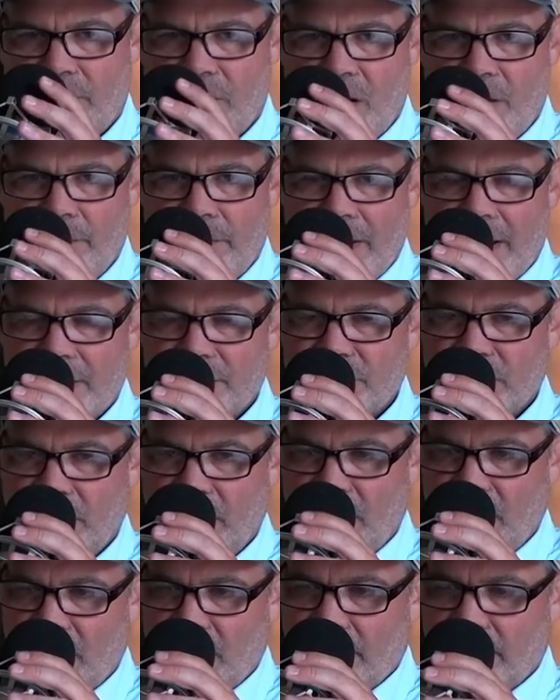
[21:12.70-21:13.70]
brown patch,
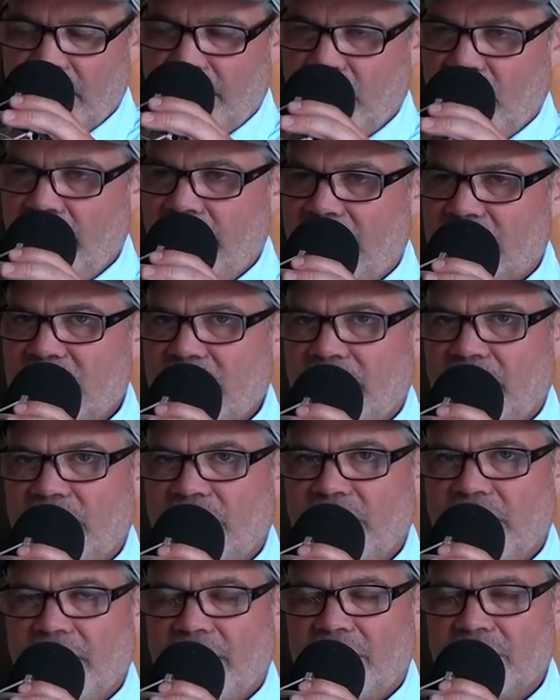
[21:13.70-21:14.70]
but pretty much
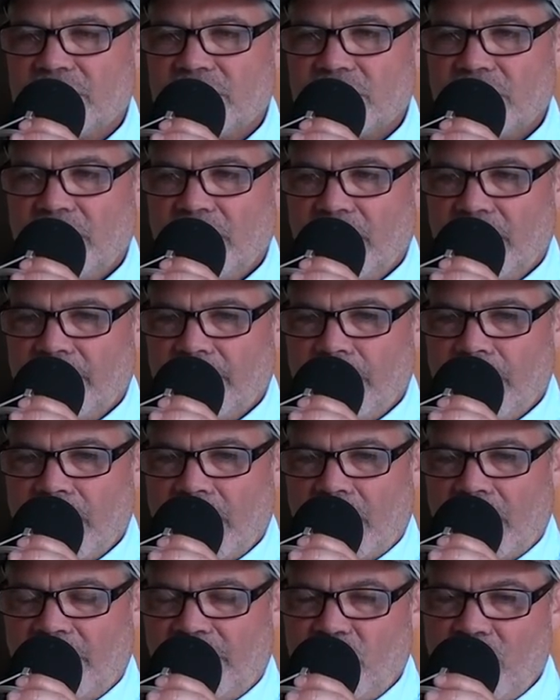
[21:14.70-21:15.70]
everything else.
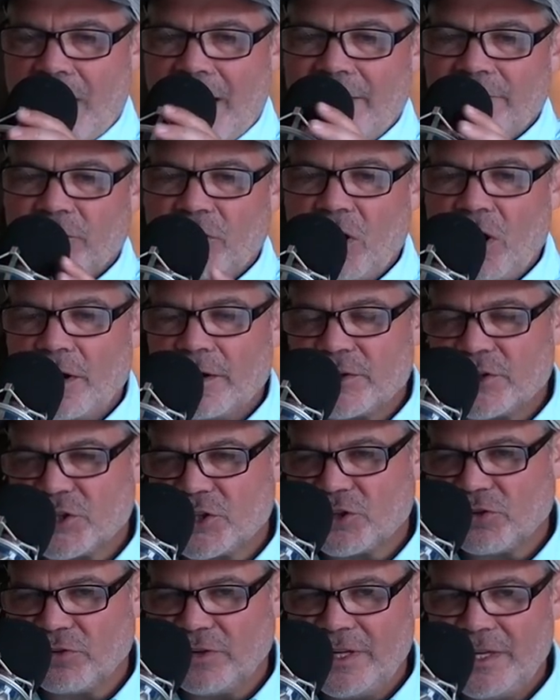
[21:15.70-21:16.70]
If you have large
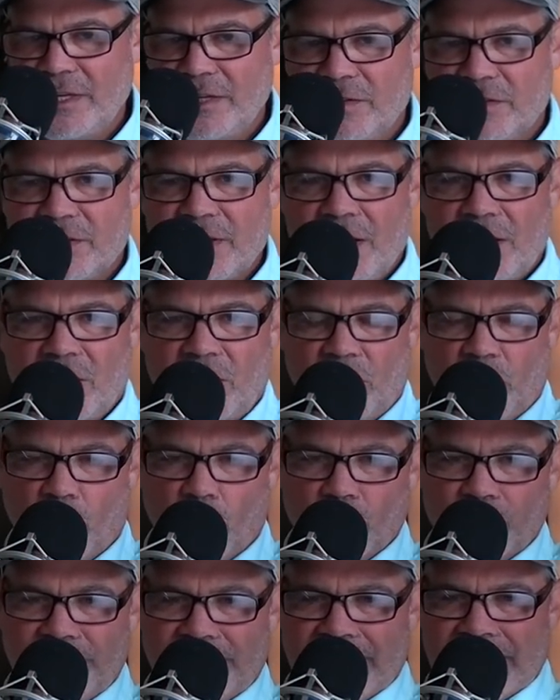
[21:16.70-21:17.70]
trees that are
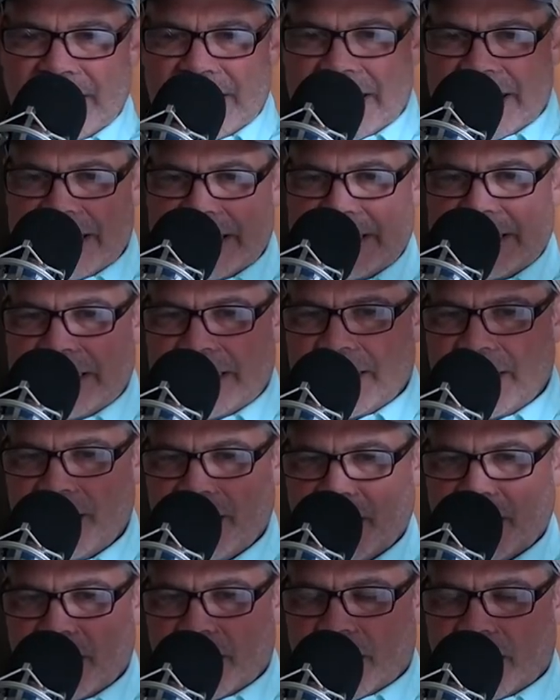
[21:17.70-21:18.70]
holding in
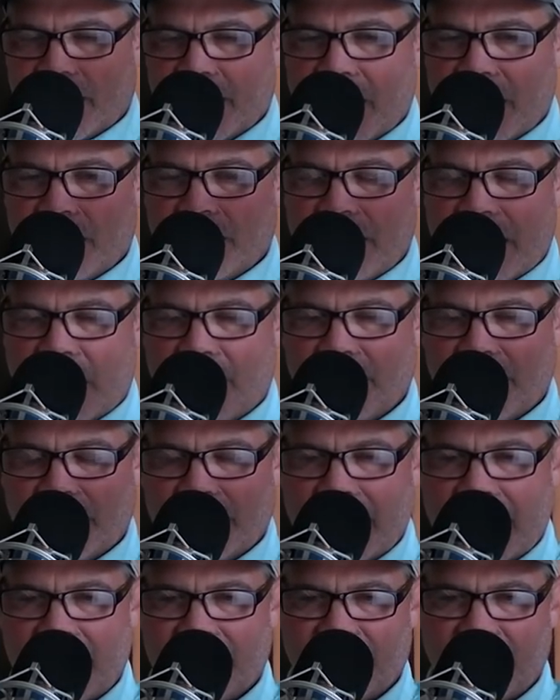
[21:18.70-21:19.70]
and not allowing a
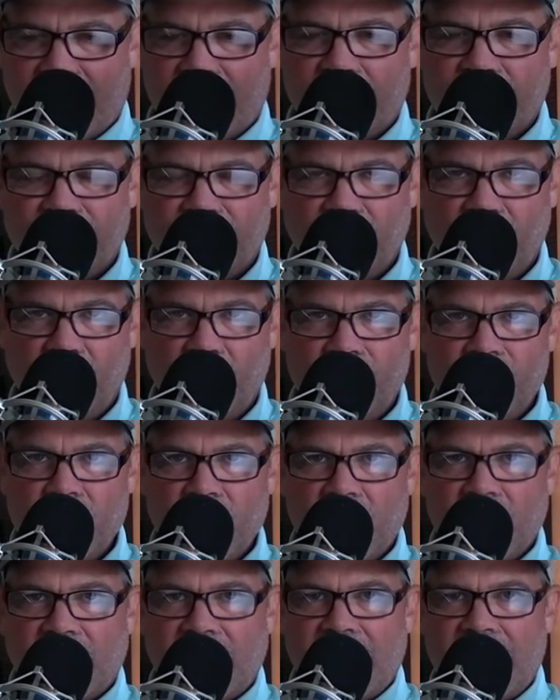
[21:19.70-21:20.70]
lot of airflow,
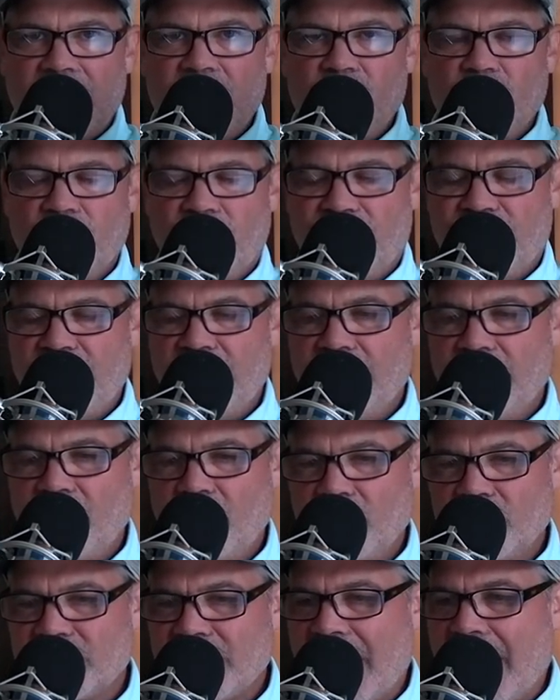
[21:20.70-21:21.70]
can you thin
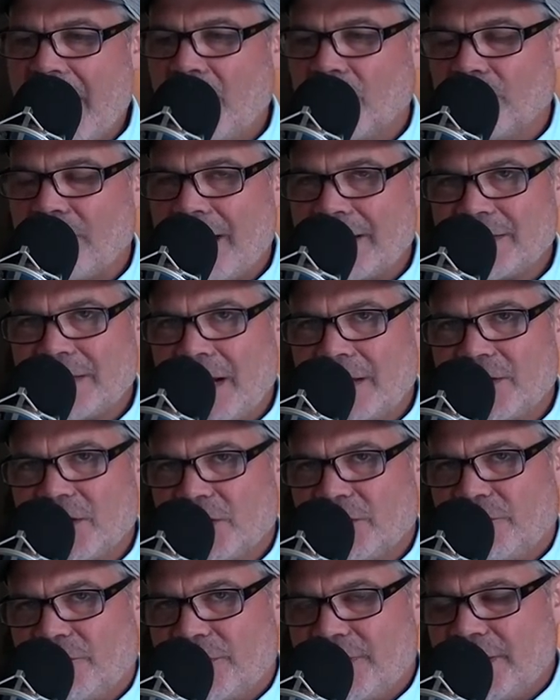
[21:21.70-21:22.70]
those out? That's not just
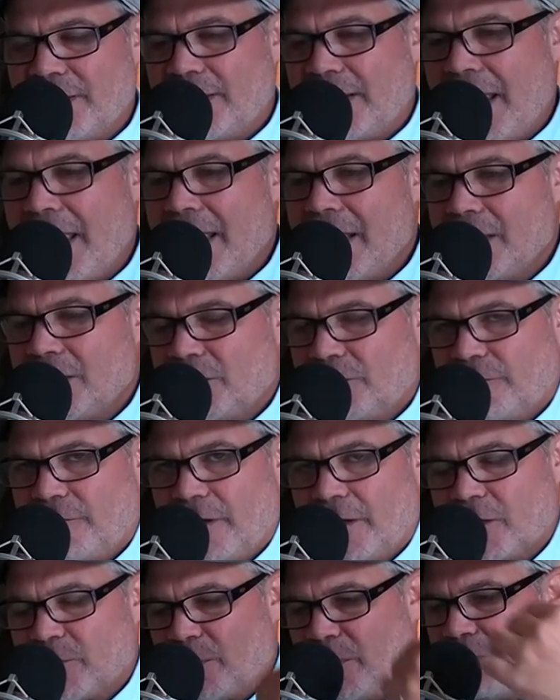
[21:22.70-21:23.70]
for today's
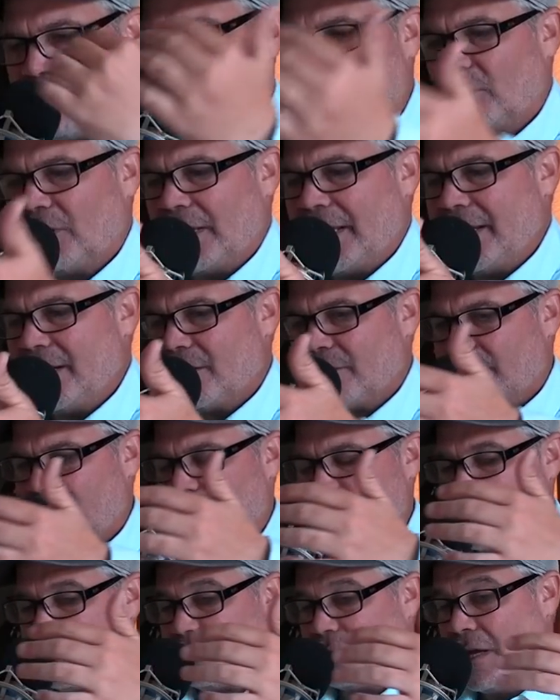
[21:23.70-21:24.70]
fix, but for later
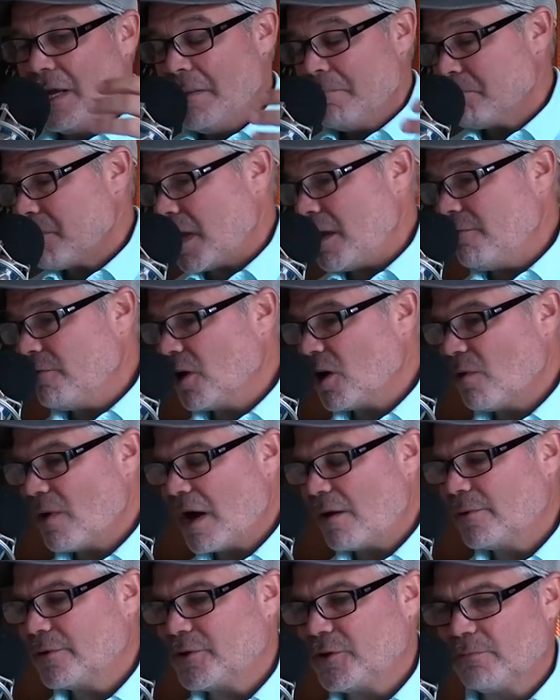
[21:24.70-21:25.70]
fix. Even go
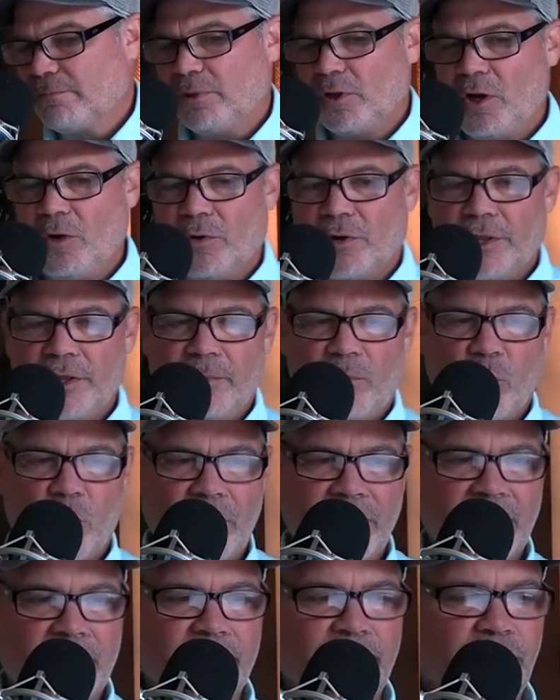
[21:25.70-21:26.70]
out with your blower in the
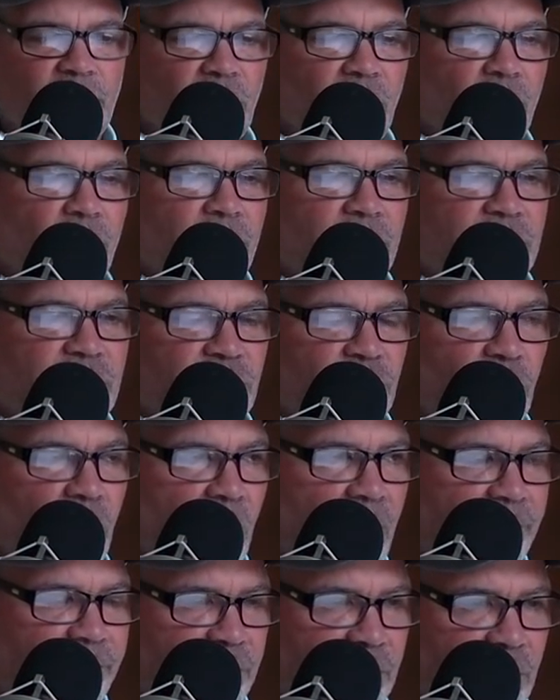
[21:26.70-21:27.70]
morning and blow the dew off the